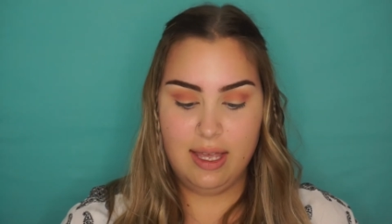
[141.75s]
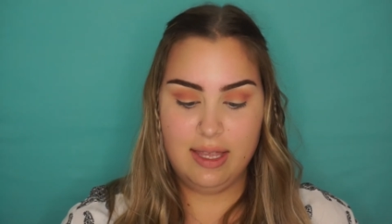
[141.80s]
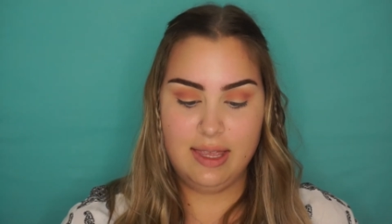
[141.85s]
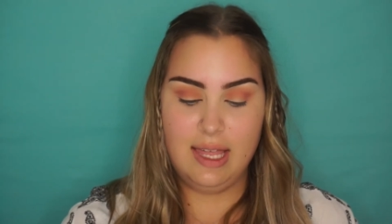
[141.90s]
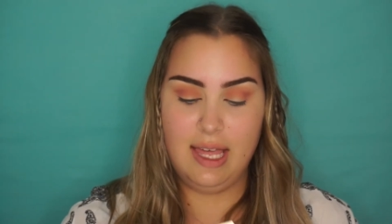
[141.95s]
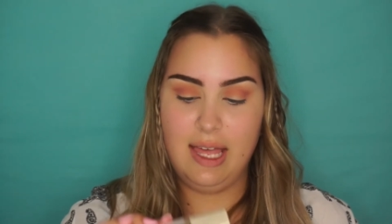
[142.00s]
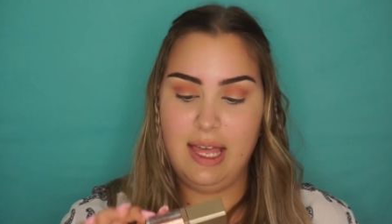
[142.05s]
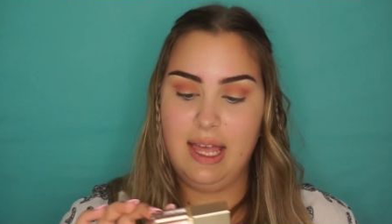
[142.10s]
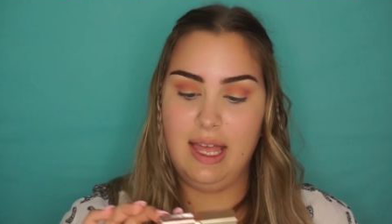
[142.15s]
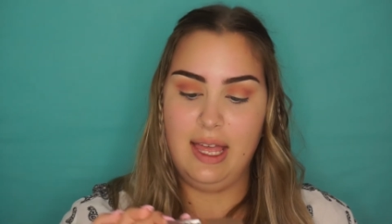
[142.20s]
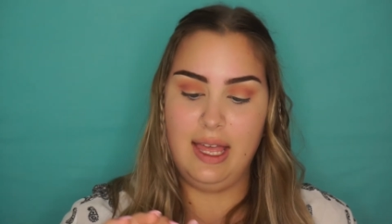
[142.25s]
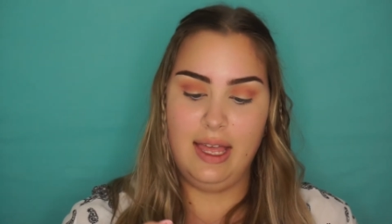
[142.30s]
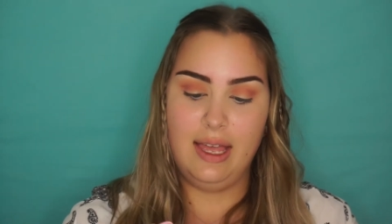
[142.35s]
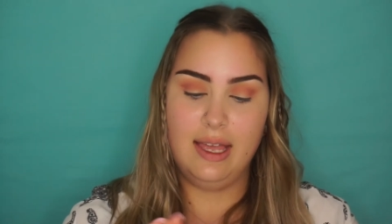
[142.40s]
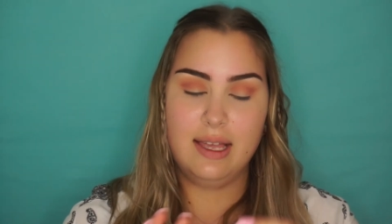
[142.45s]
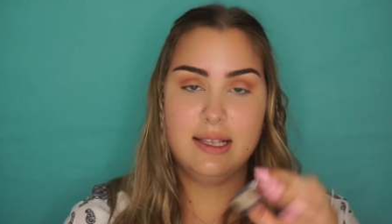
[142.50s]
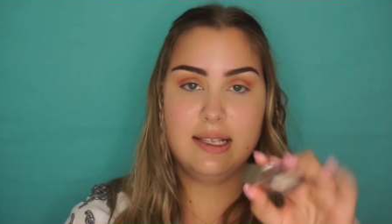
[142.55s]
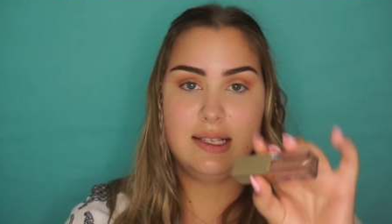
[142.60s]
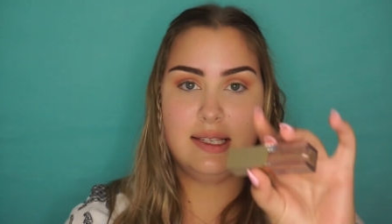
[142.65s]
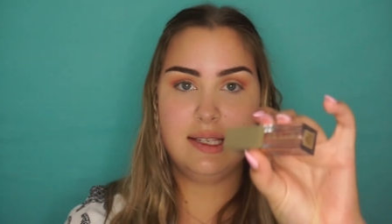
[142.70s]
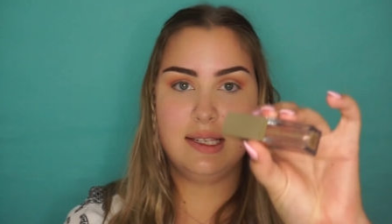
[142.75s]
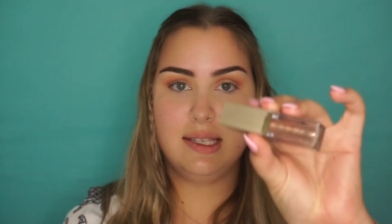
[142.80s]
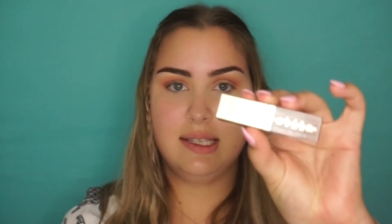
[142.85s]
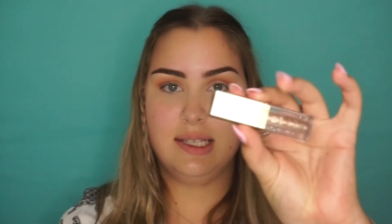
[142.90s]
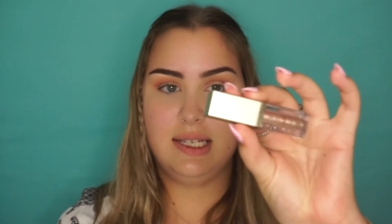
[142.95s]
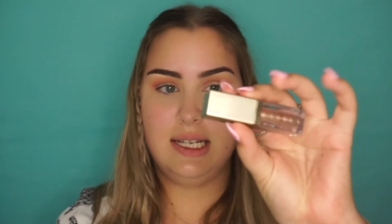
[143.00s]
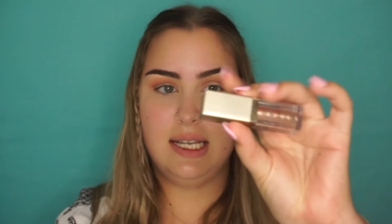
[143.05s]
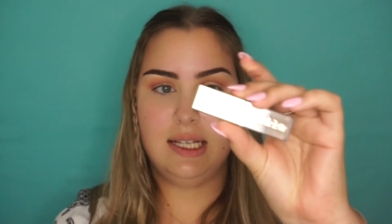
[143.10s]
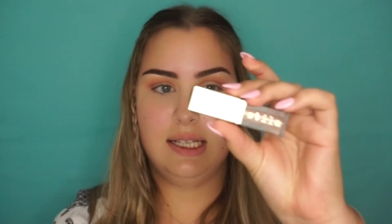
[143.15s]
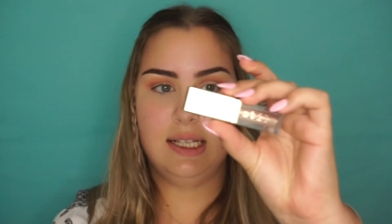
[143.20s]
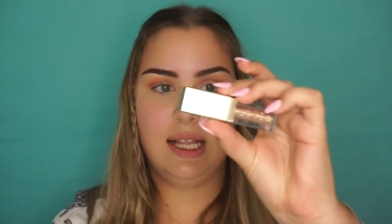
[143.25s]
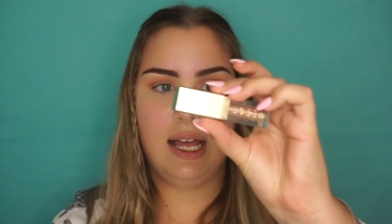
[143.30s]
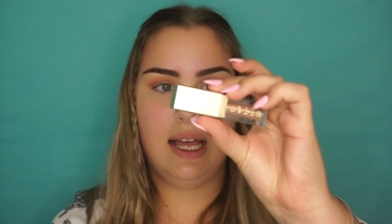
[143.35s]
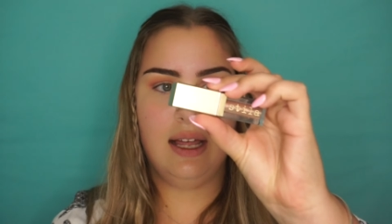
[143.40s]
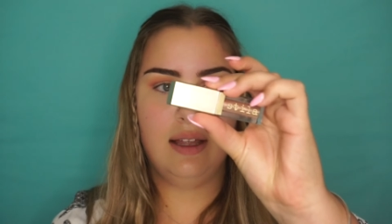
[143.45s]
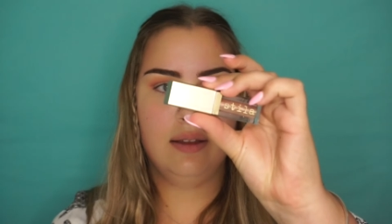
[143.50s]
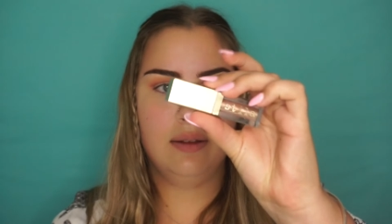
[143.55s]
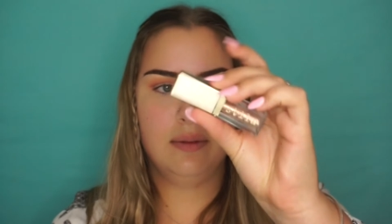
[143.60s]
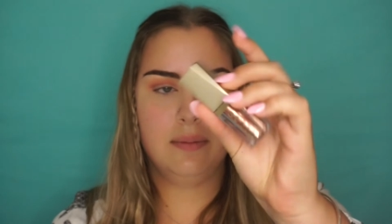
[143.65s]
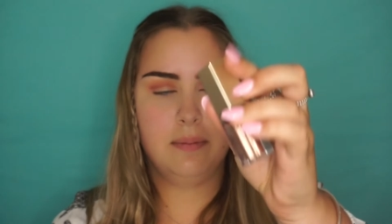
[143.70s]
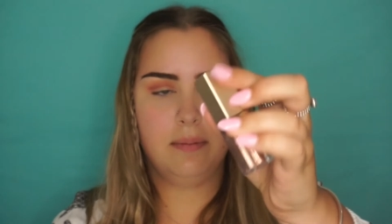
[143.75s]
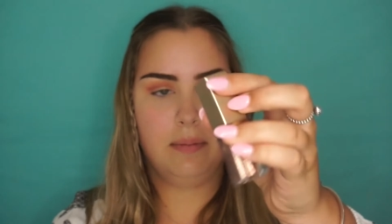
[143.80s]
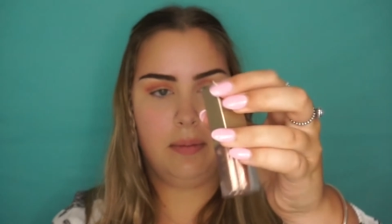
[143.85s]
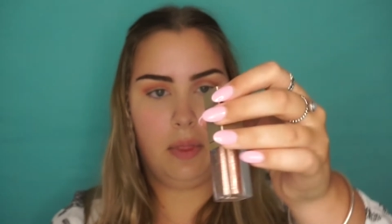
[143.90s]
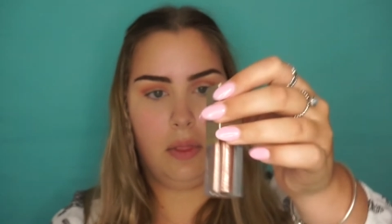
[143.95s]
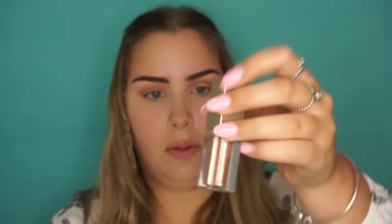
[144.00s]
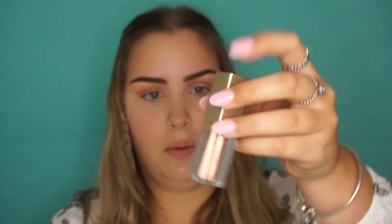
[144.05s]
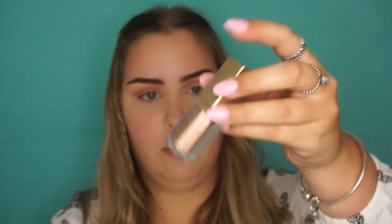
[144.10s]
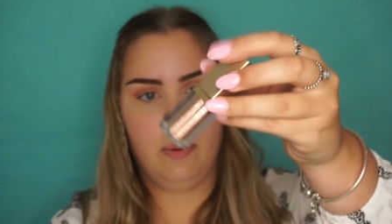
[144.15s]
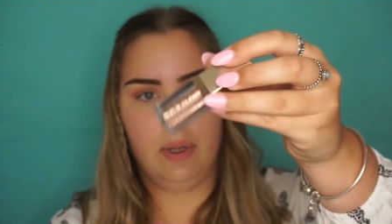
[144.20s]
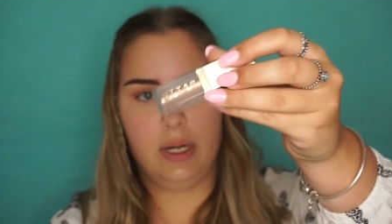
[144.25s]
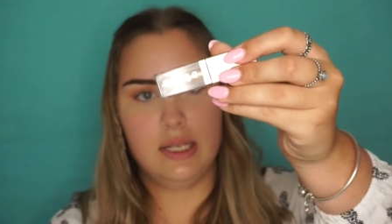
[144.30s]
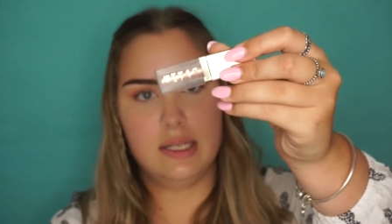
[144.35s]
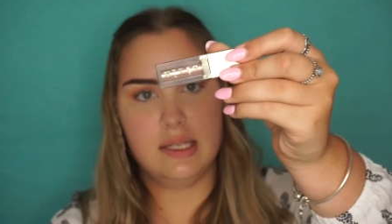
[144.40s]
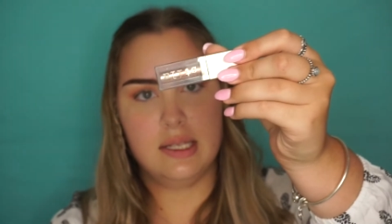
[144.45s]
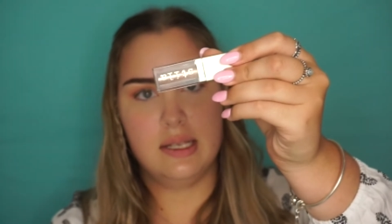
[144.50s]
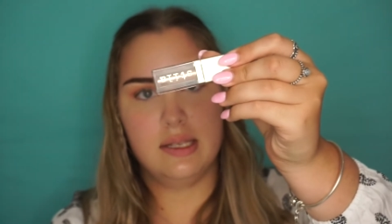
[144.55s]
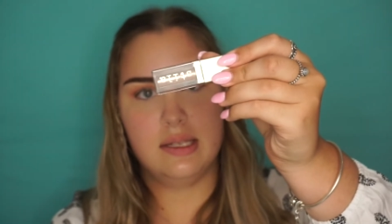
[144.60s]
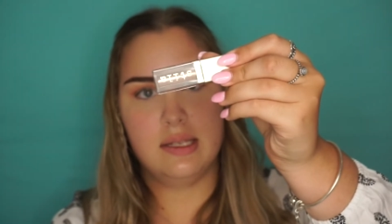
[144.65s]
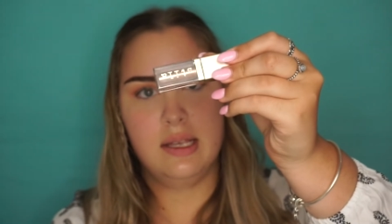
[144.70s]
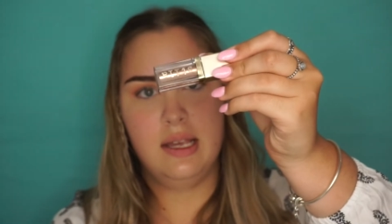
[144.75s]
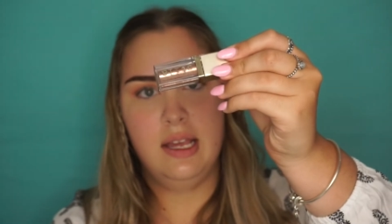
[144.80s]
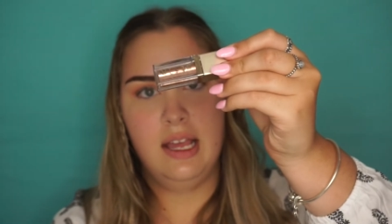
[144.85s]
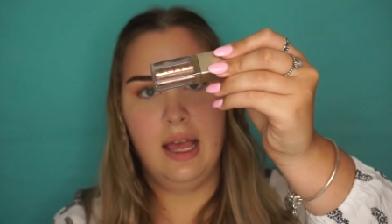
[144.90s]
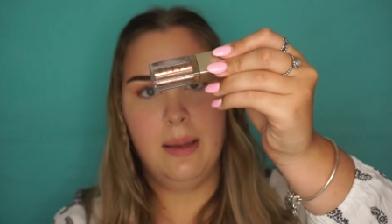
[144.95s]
the Stila, what is this?